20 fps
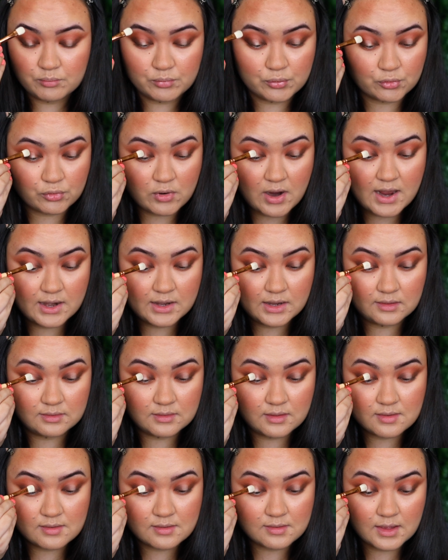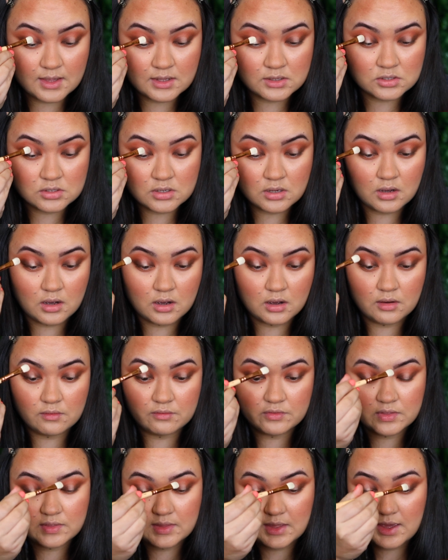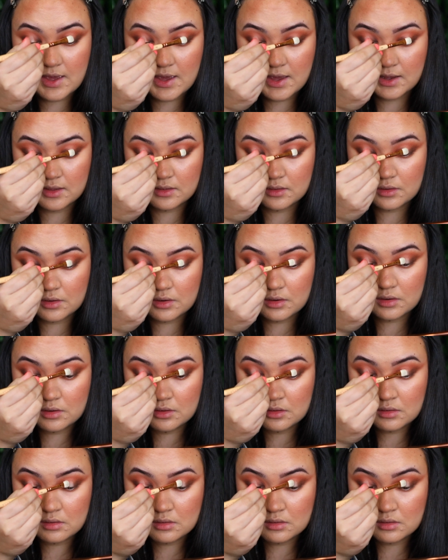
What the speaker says: brightening the center of the halo.